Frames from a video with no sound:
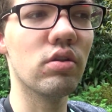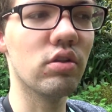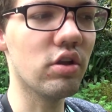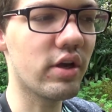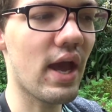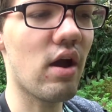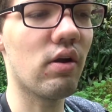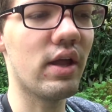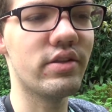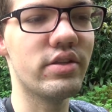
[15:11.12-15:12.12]
look
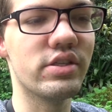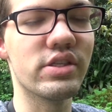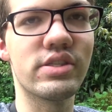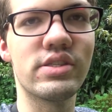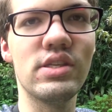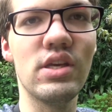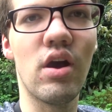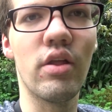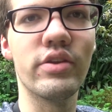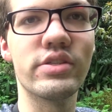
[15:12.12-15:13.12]
out and then just see
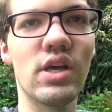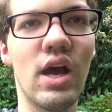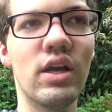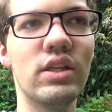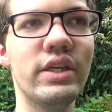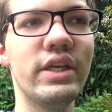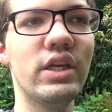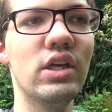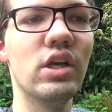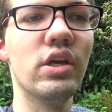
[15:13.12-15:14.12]
all this
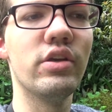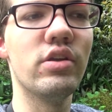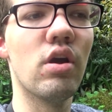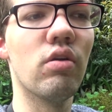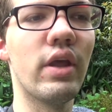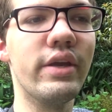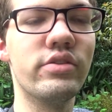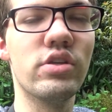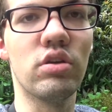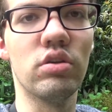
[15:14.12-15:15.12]
ugly, you know, like
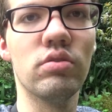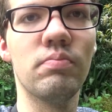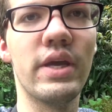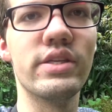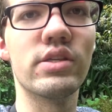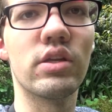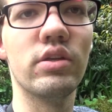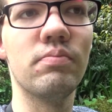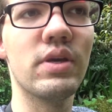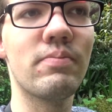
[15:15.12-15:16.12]
dirt,
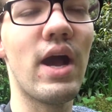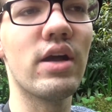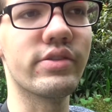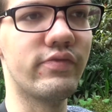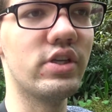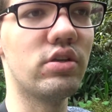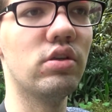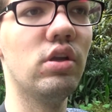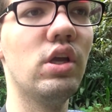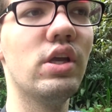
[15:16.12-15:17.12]
basically, big piles of dirt.
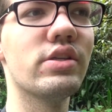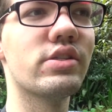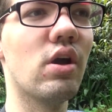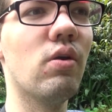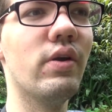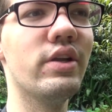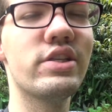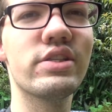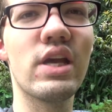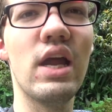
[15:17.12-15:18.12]
So it's
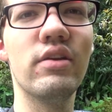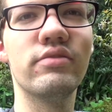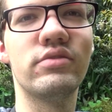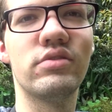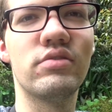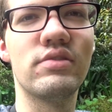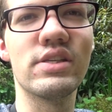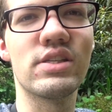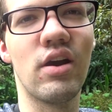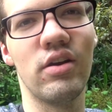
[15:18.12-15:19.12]
just kind of
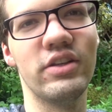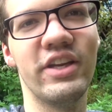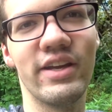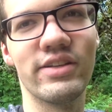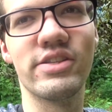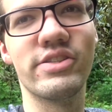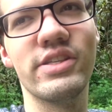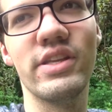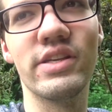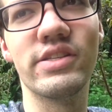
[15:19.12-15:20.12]
disheartening to
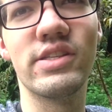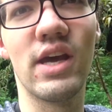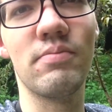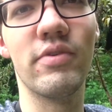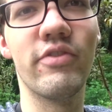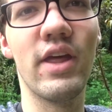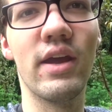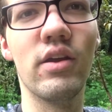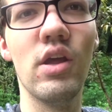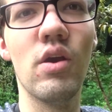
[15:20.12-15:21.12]
see this type of
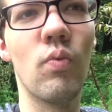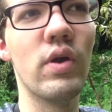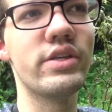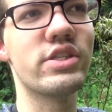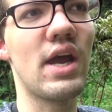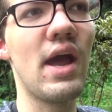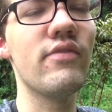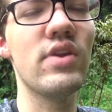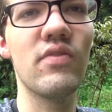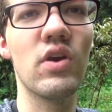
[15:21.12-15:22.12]
thing, which
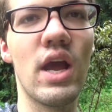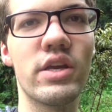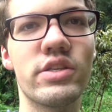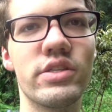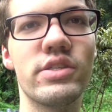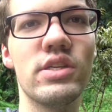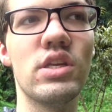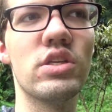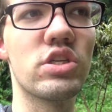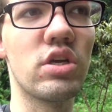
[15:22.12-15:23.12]
I've never actually
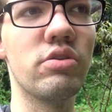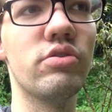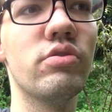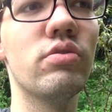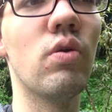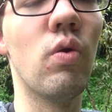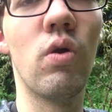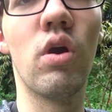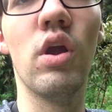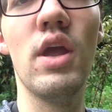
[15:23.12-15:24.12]
seen in Chengdu
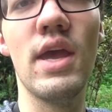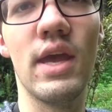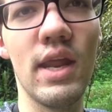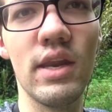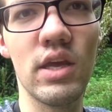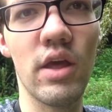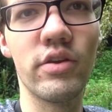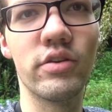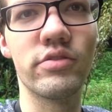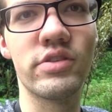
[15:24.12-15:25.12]
or in any
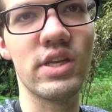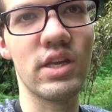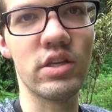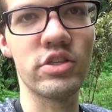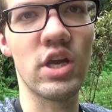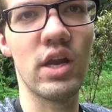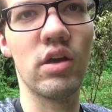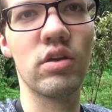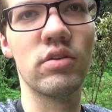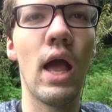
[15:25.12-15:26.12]
other city in
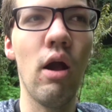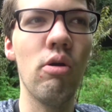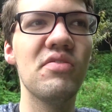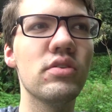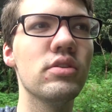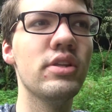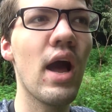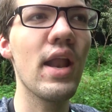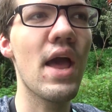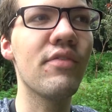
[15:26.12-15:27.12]
China. However,
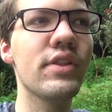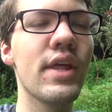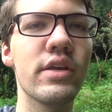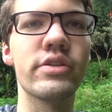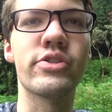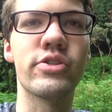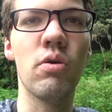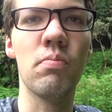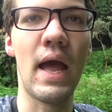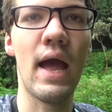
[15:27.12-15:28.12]
not everything is
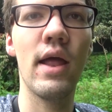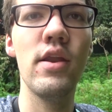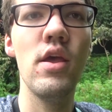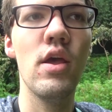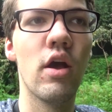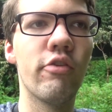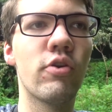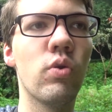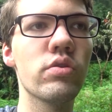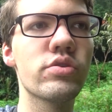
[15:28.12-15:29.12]
so bad. Of
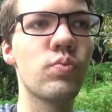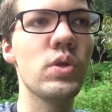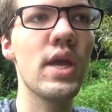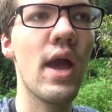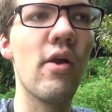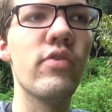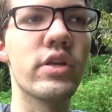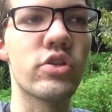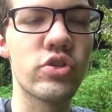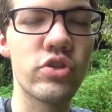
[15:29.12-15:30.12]
course, we have an
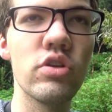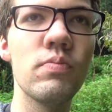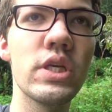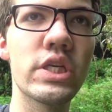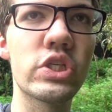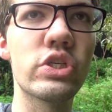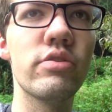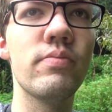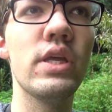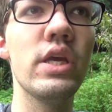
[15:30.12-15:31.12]

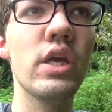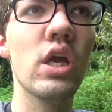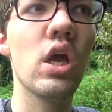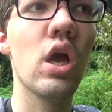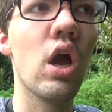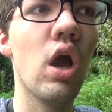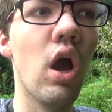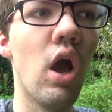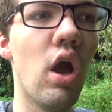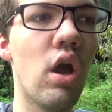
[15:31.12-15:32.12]
extremely
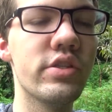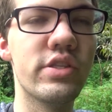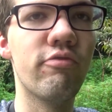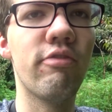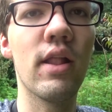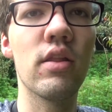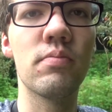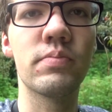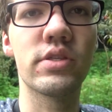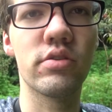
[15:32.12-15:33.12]

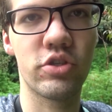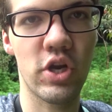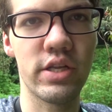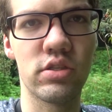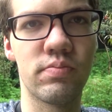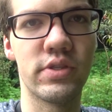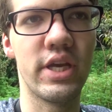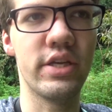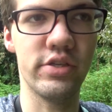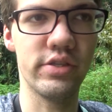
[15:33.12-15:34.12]
developed
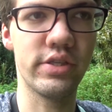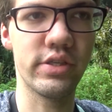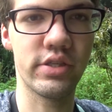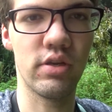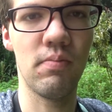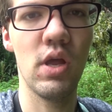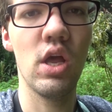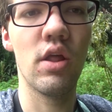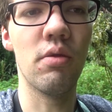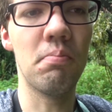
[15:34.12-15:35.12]
transportation system.
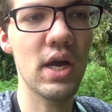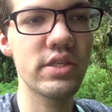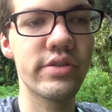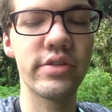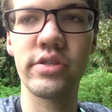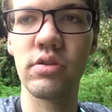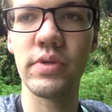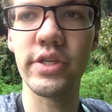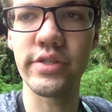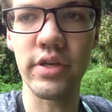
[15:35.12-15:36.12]
The bus system
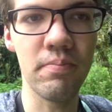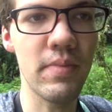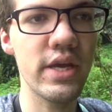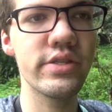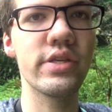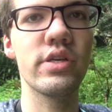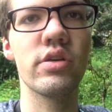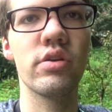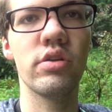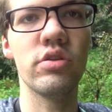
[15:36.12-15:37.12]
is
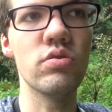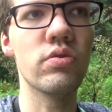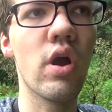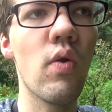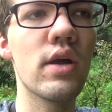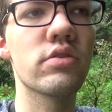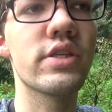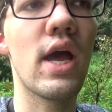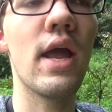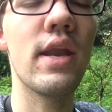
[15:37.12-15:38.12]
amazing. You go
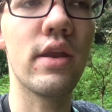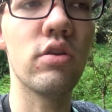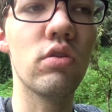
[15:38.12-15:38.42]
outside and you